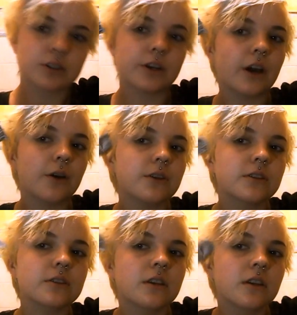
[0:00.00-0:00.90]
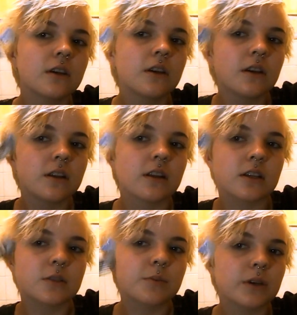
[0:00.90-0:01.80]
I'll show you how this
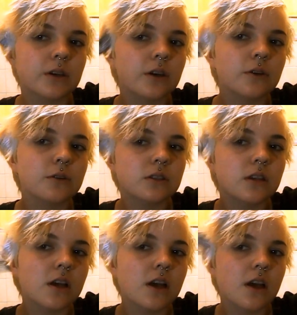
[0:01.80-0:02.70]
last bit goes.